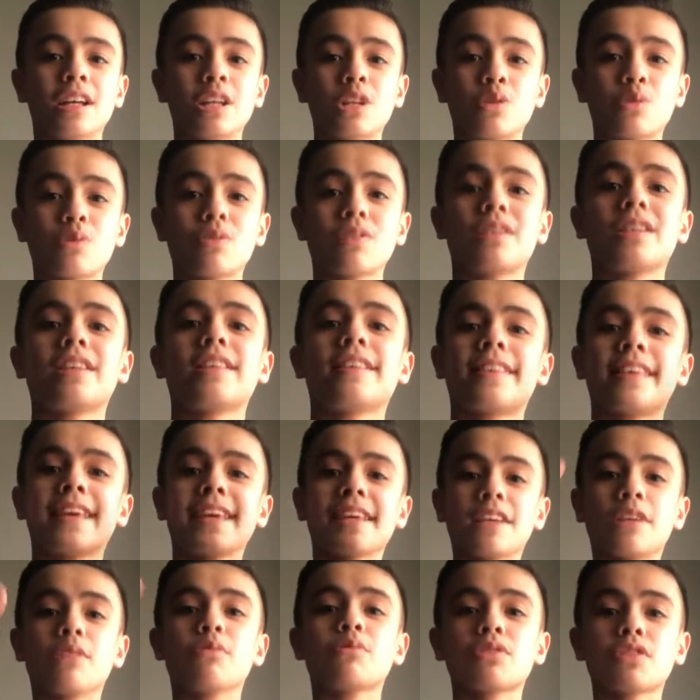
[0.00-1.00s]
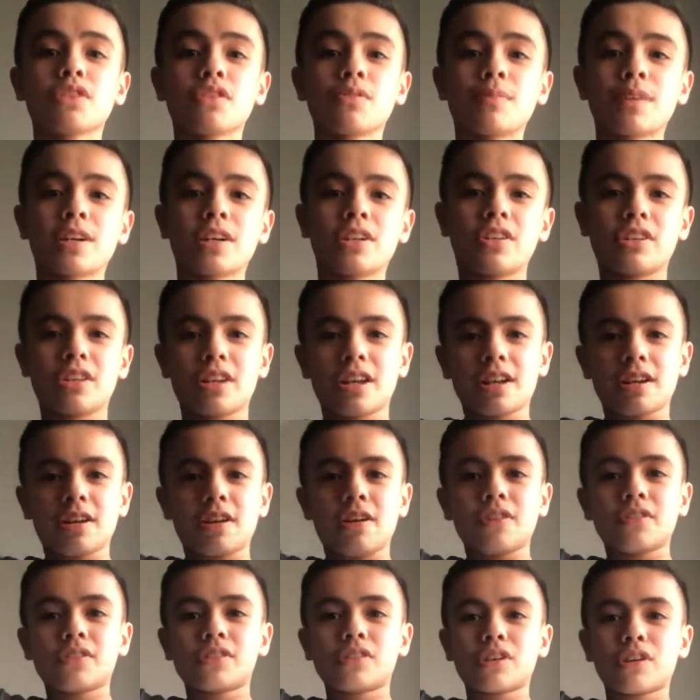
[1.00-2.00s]
So I'll say thank you so much, and
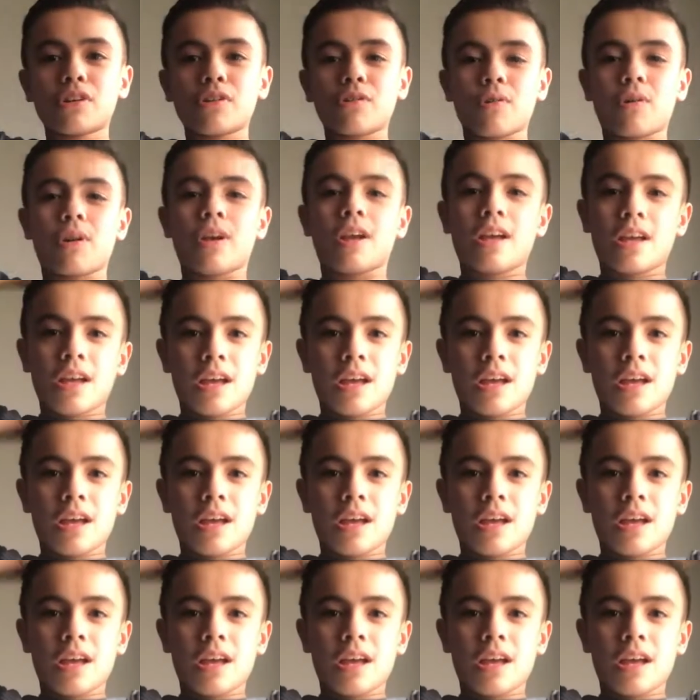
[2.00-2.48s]
also